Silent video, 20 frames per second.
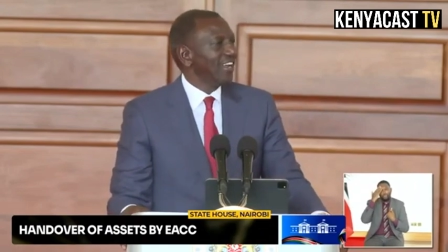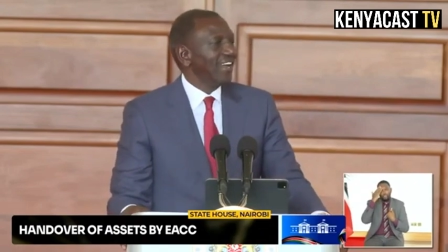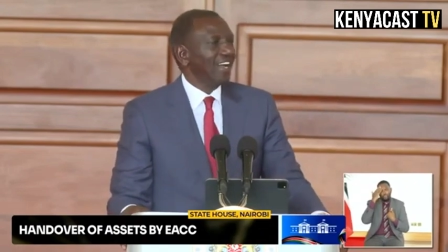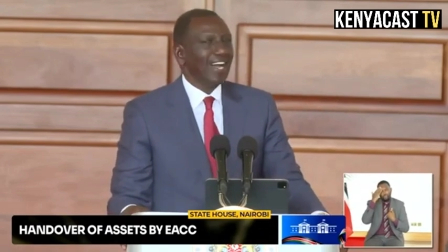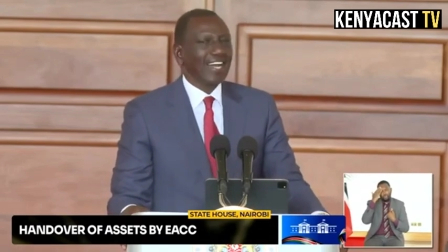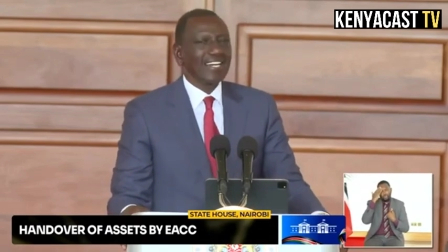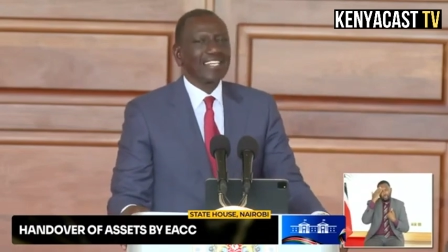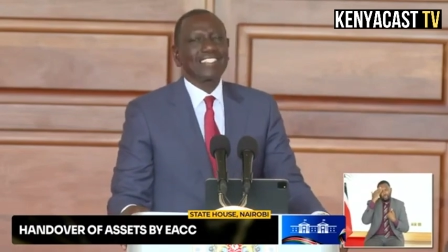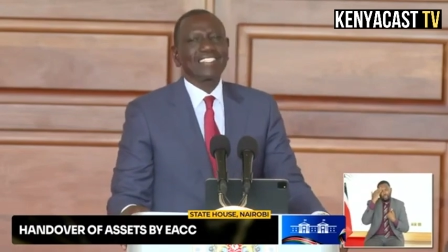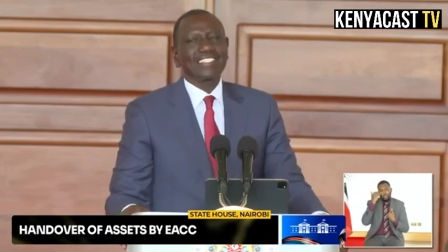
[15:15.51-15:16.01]

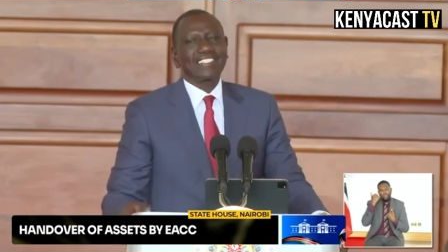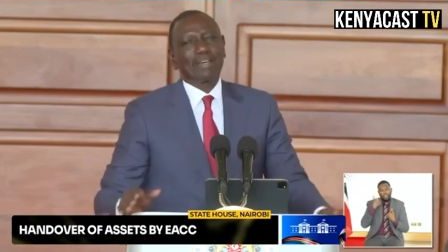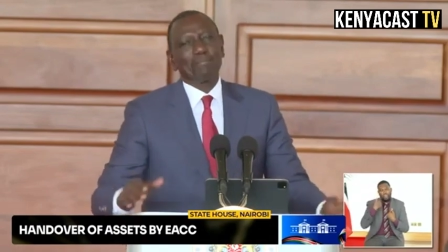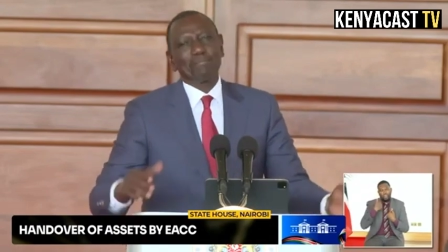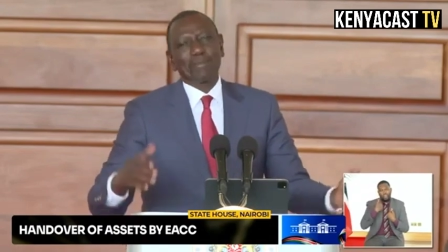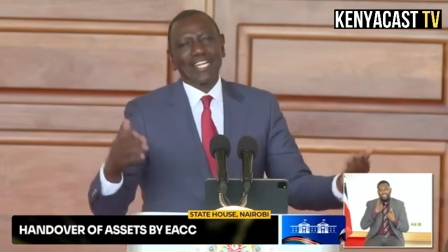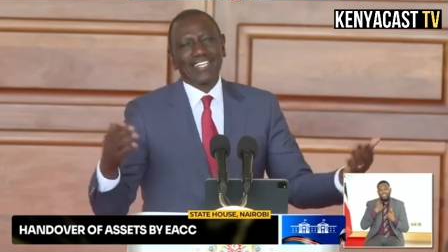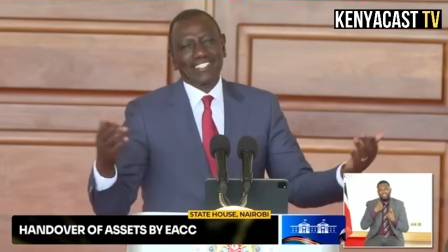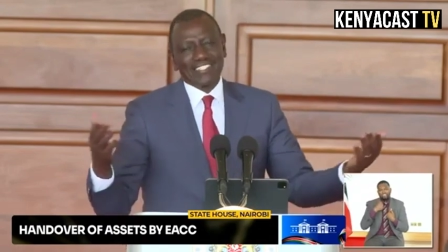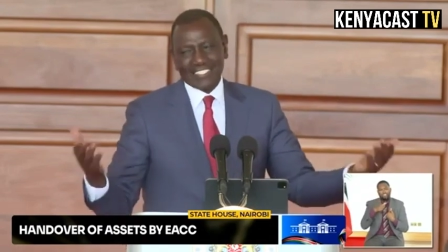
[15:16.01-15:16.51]
and it is a
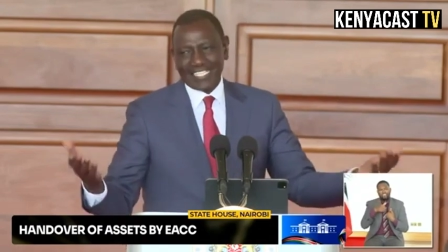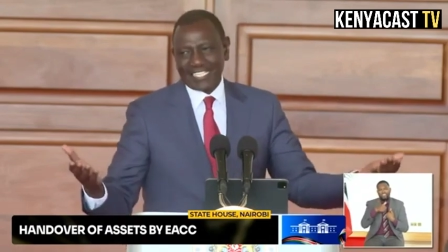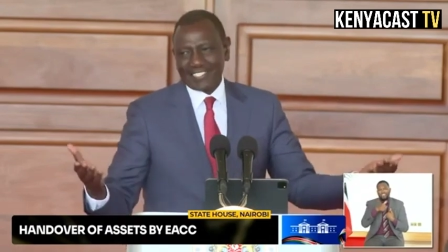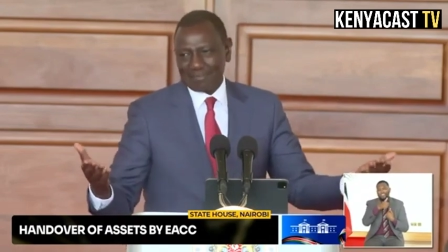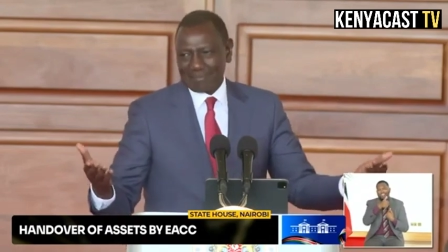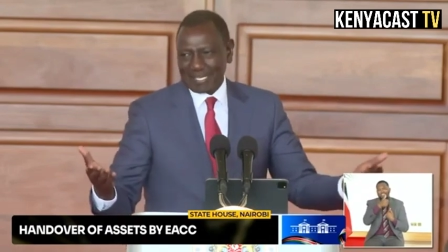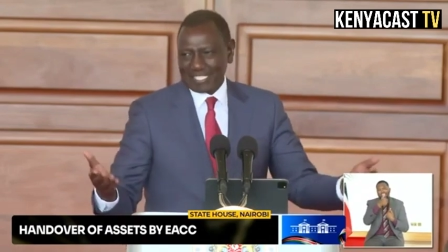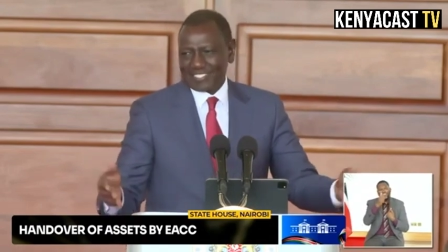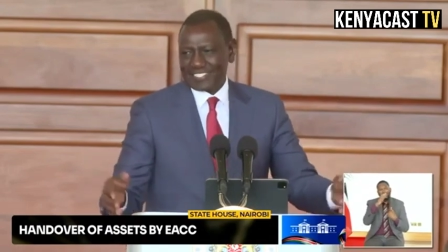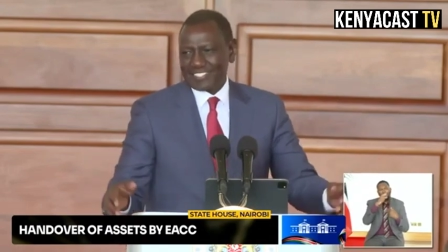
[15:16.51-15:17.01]
bigger
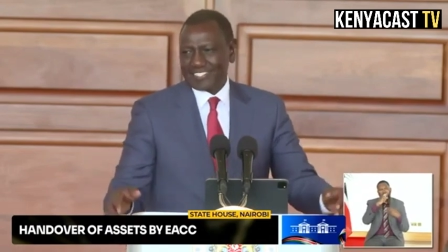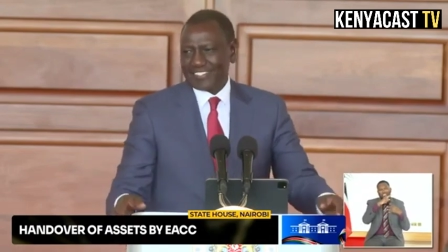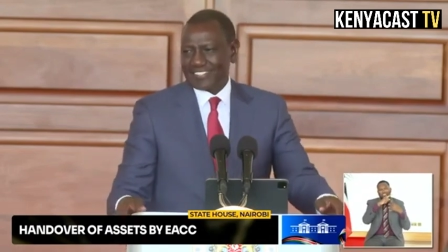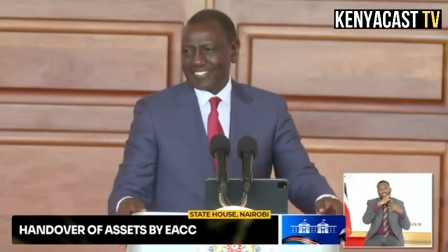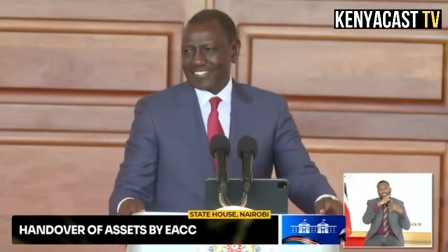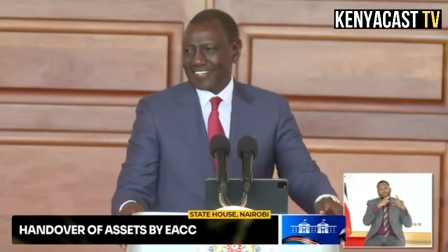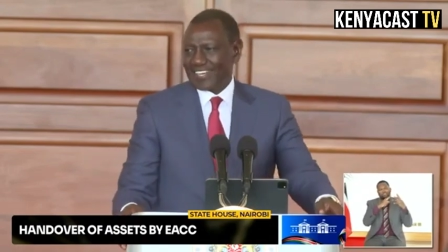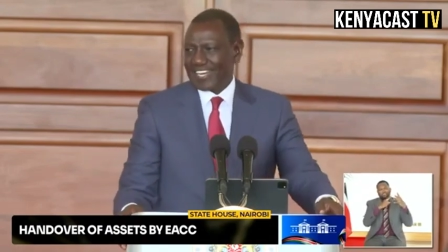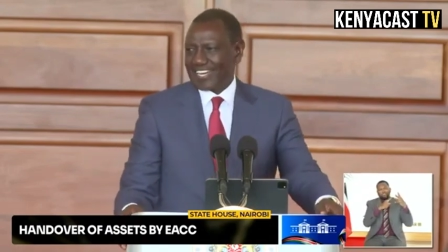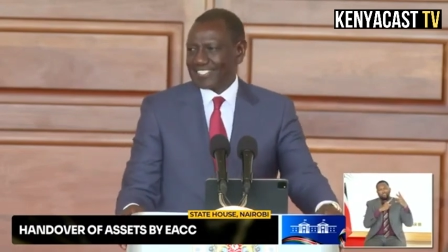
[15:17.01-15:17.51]
statement
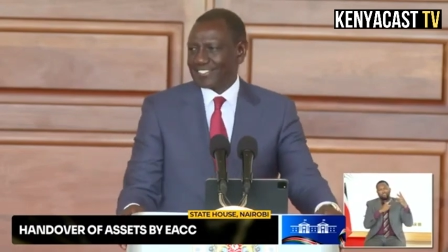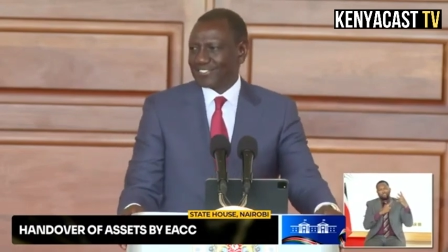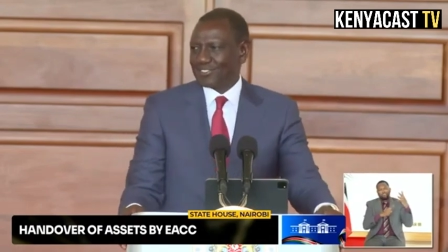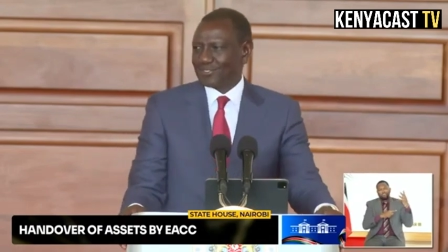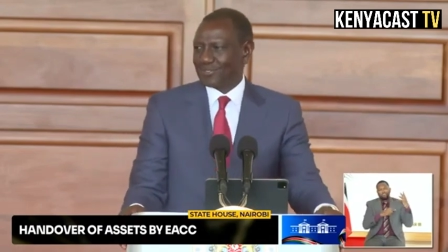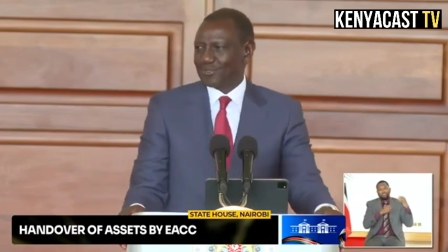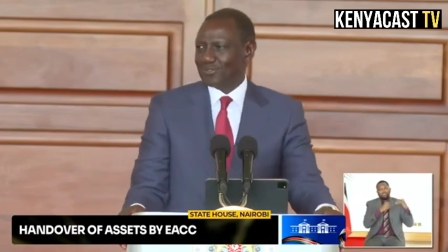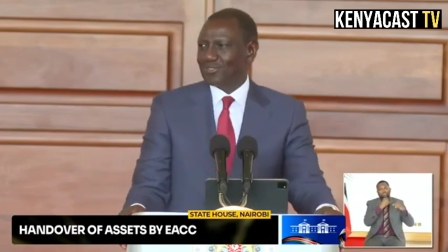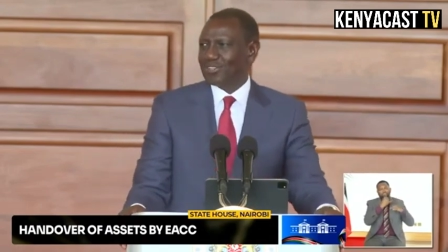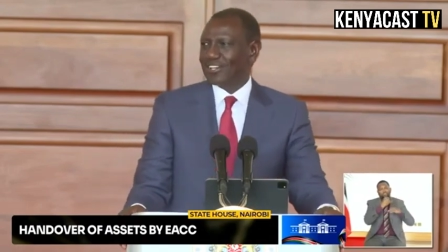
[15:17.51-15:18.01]
as
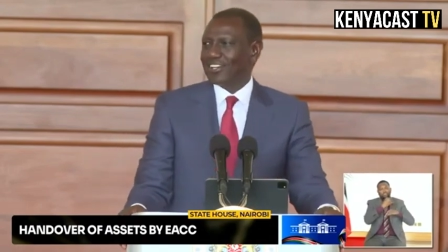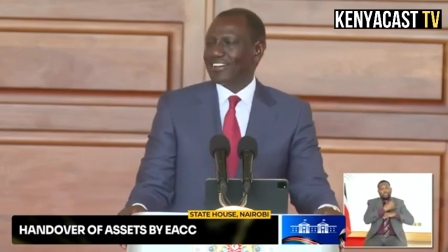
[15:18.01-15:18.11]
to